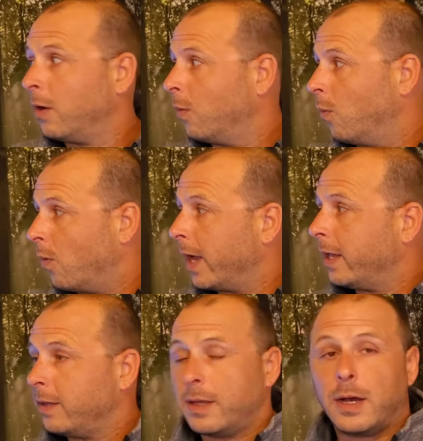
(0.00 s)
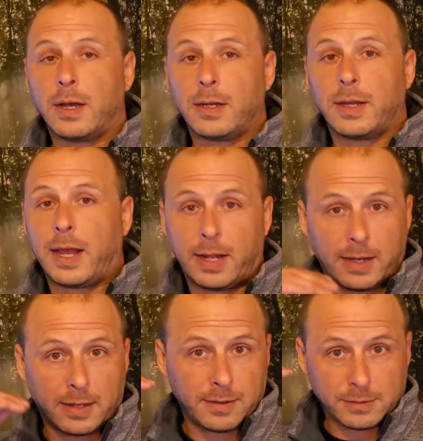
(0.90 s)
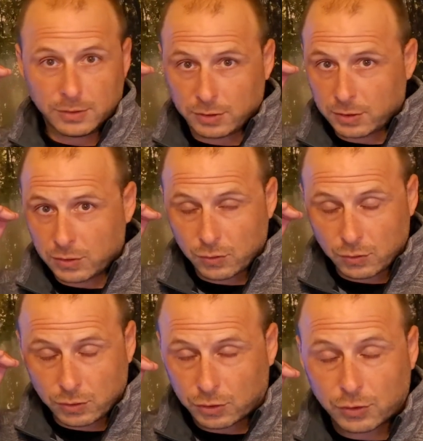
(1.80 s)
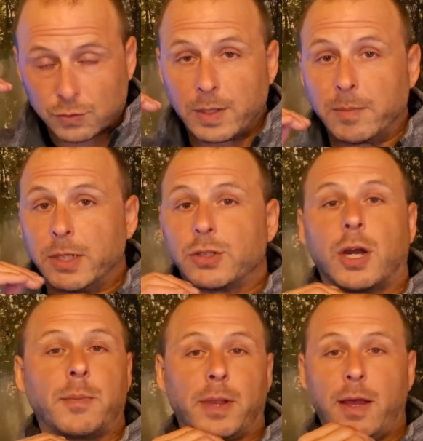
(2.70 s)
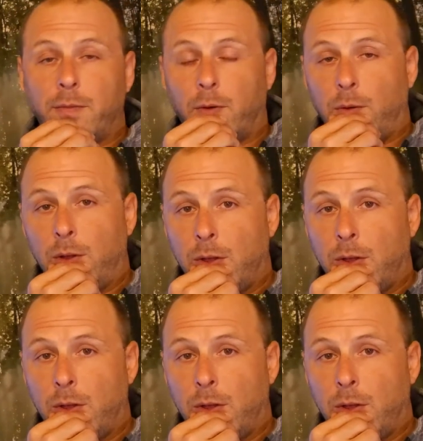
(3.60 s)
when done at an extremely sharp level,